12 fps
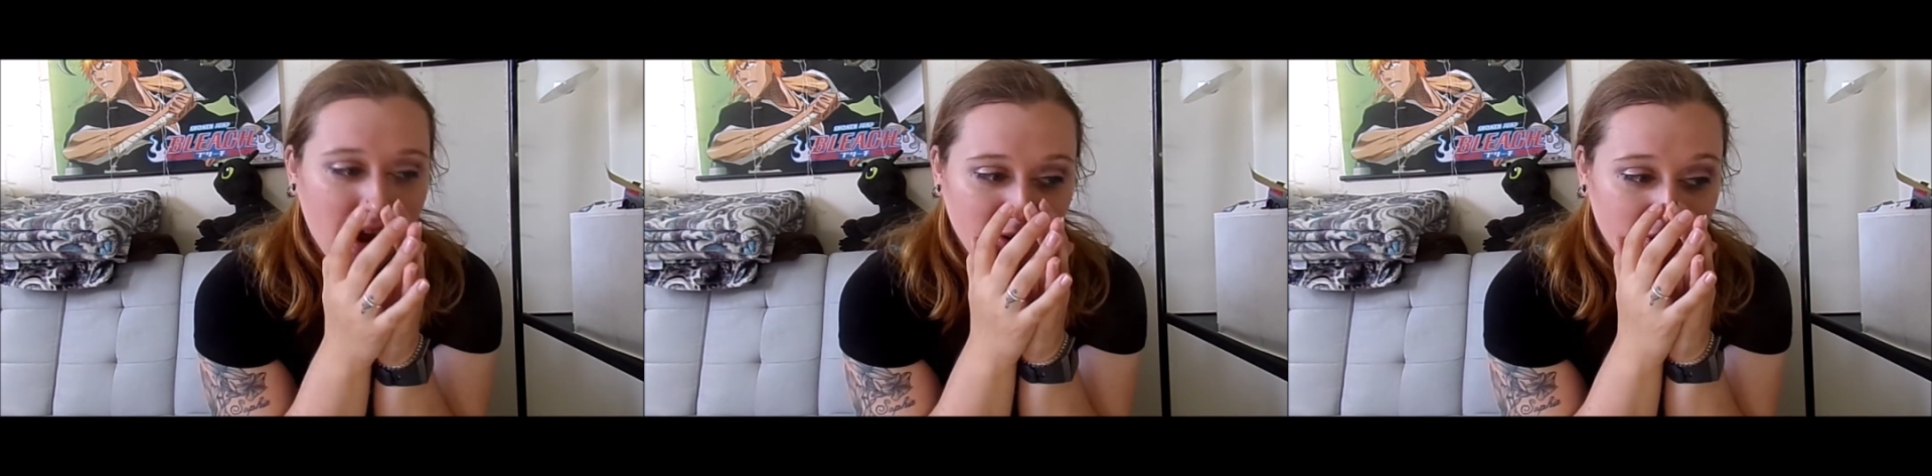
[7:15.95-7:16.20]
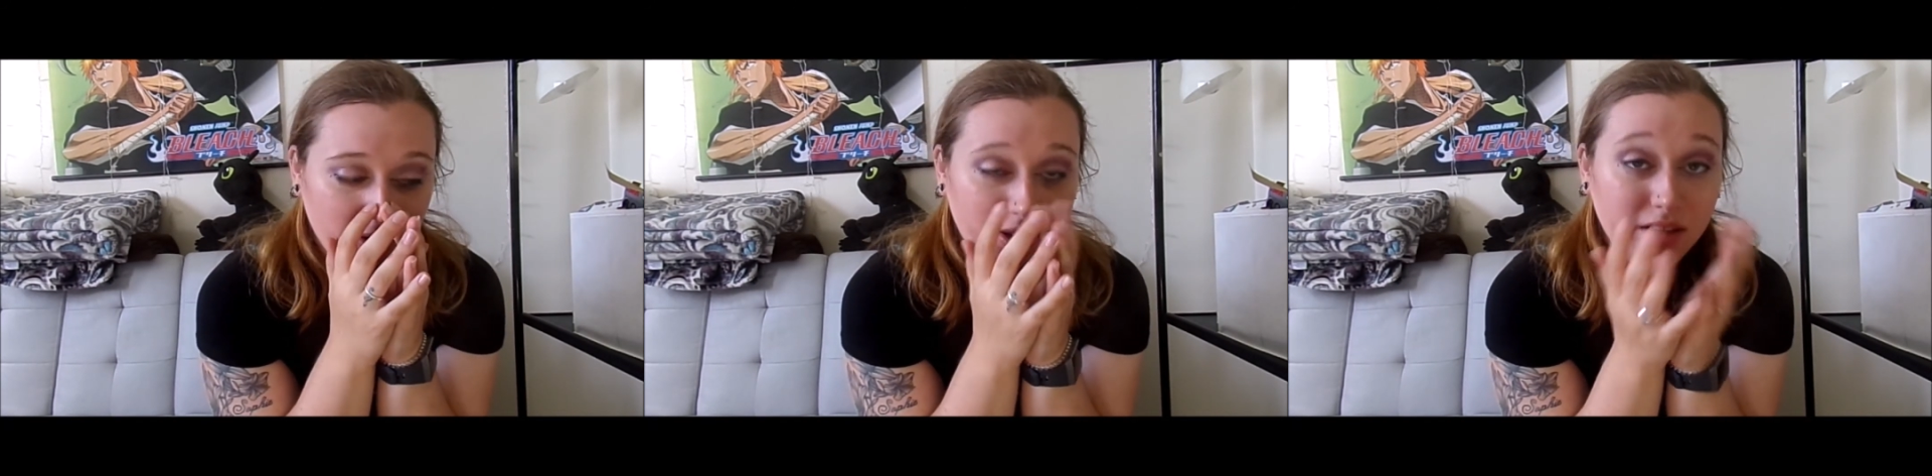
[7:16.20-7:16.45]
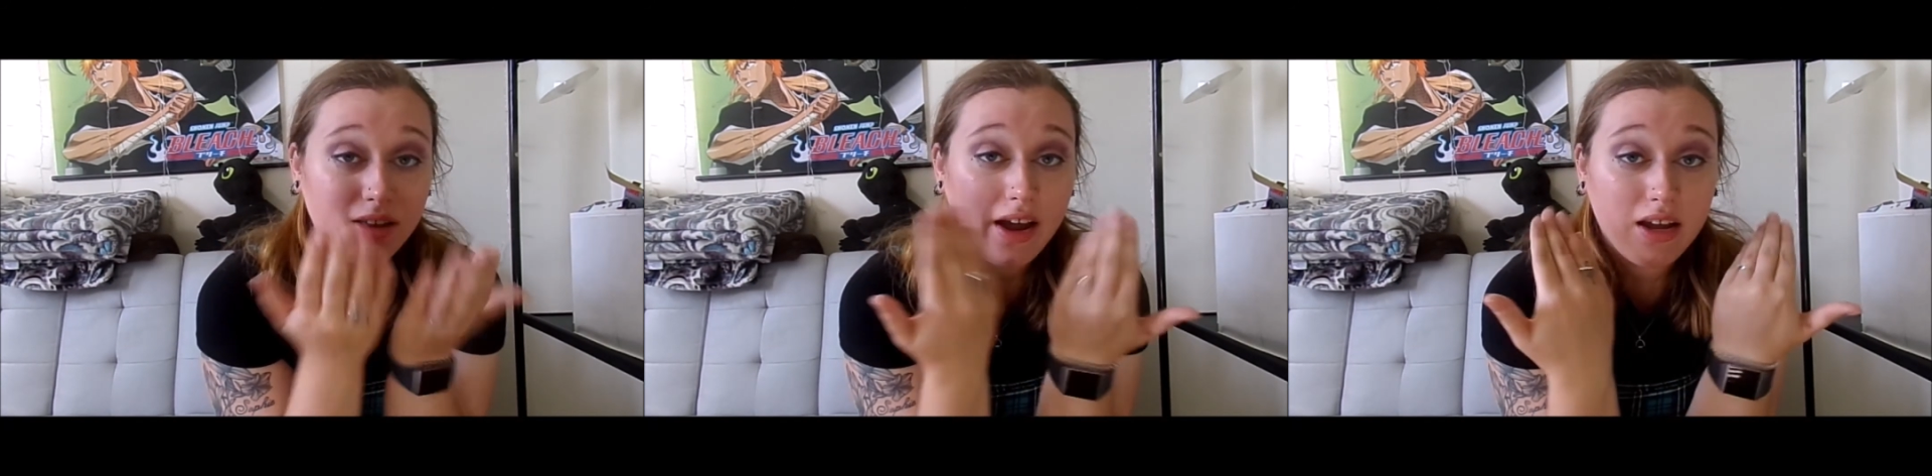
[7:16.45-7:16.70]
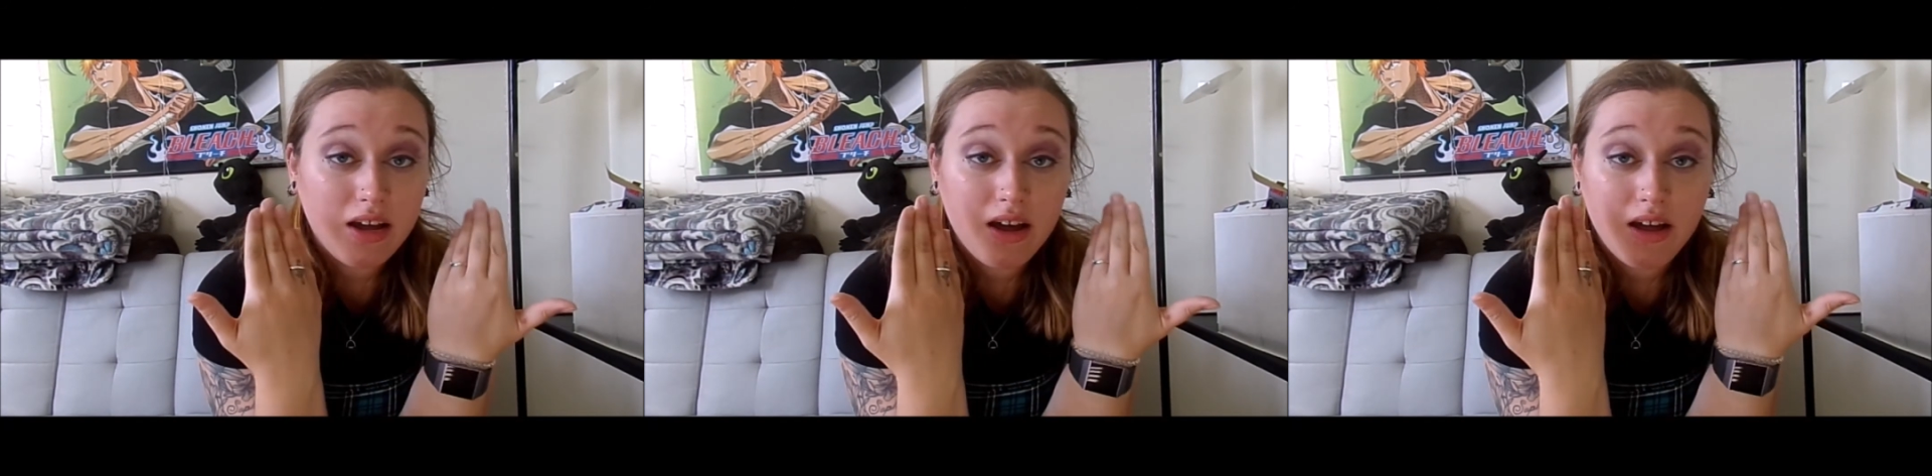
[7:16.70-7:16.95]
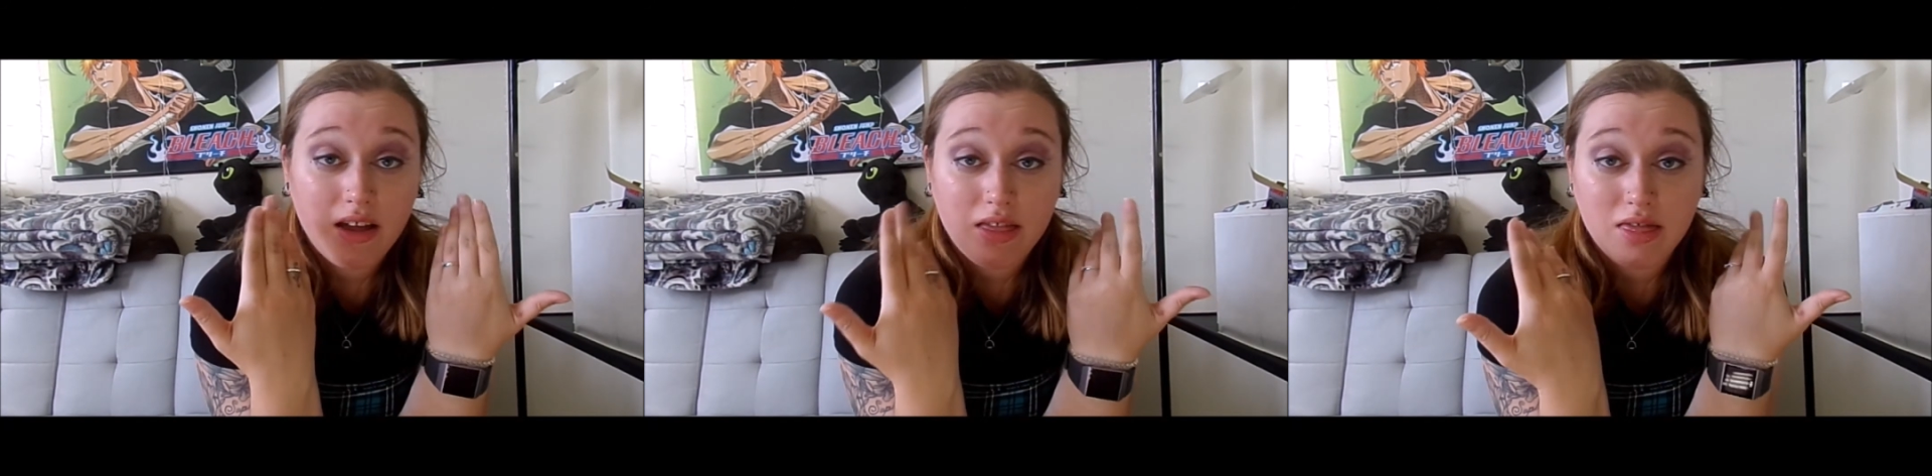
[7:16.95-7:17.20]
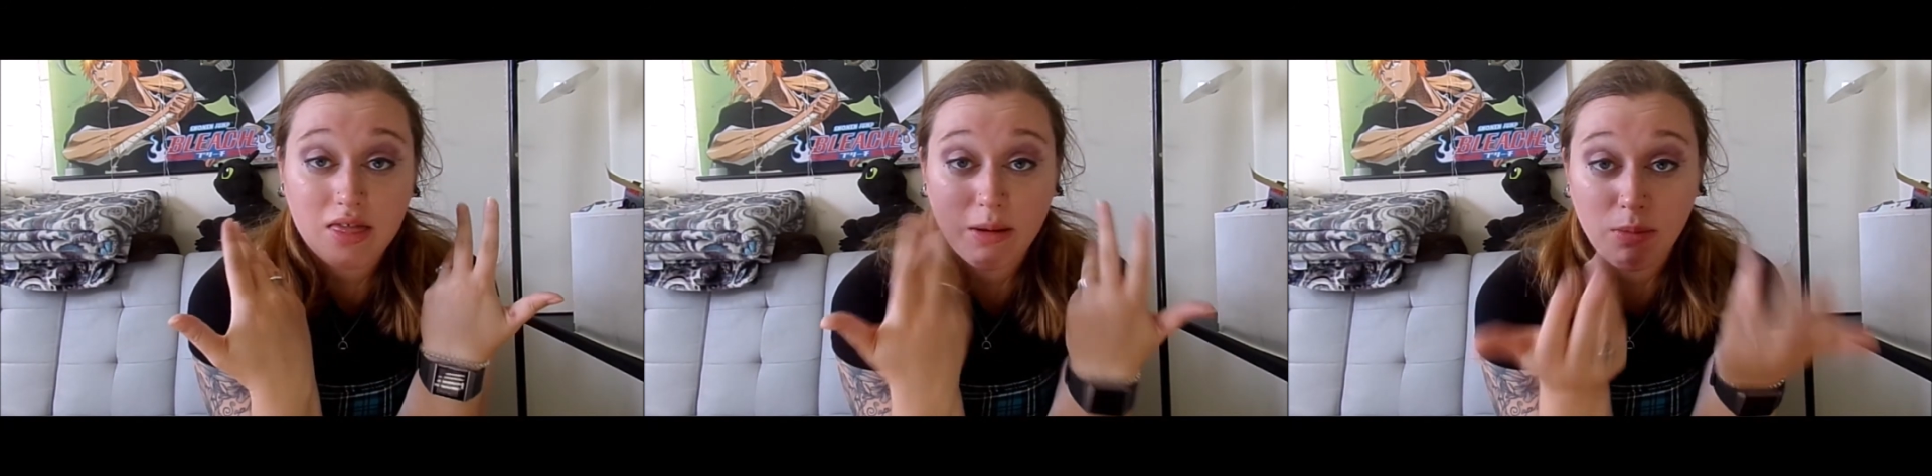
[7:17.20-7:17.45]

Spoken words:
I really like the